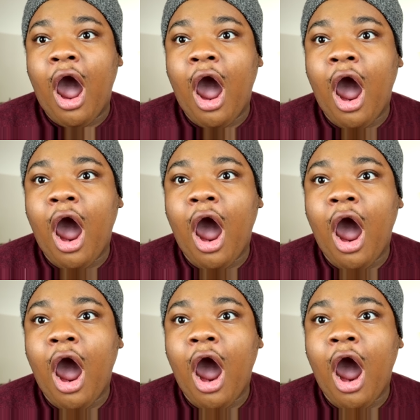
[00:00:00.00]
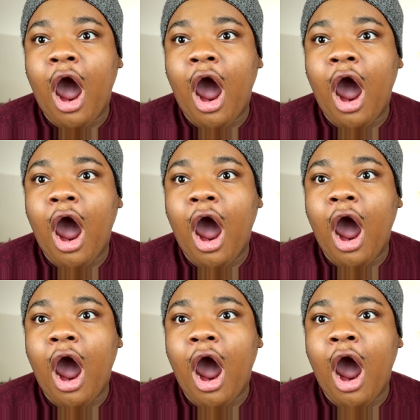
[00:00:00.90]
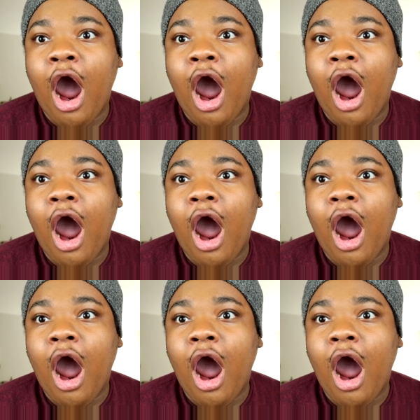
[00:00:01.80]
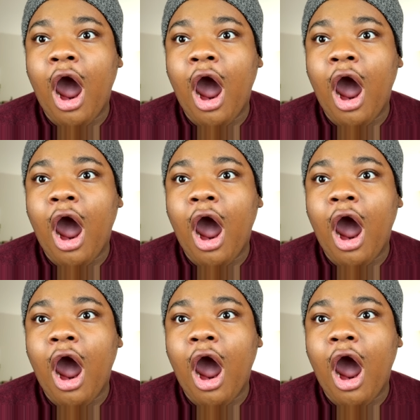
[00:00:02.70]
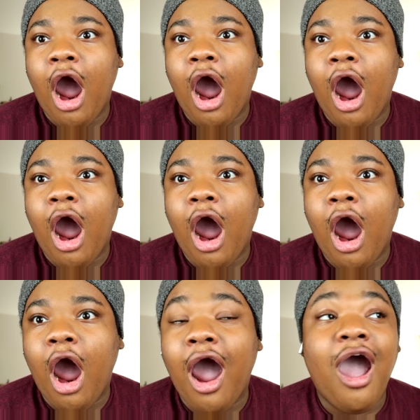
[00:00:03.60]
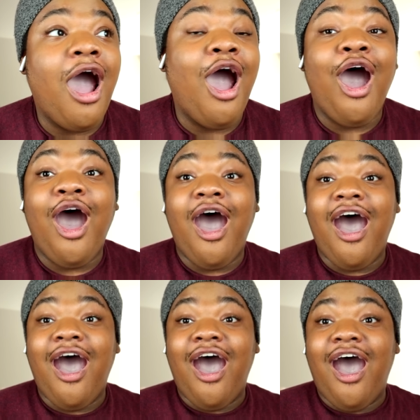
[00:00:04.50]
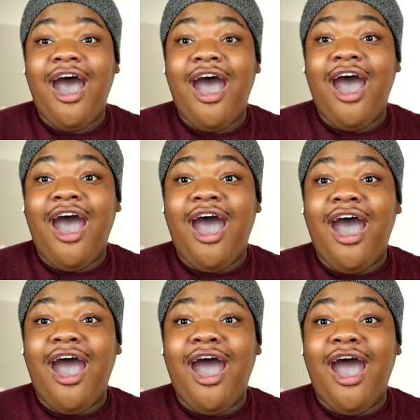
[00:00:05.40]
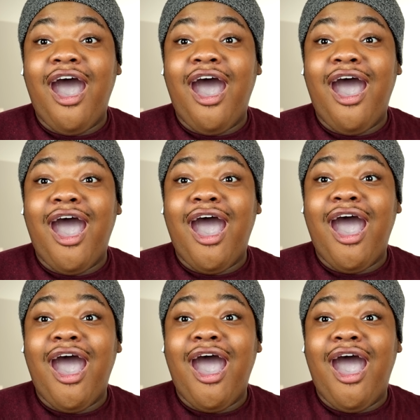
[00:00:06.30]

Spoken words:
(no one is talking)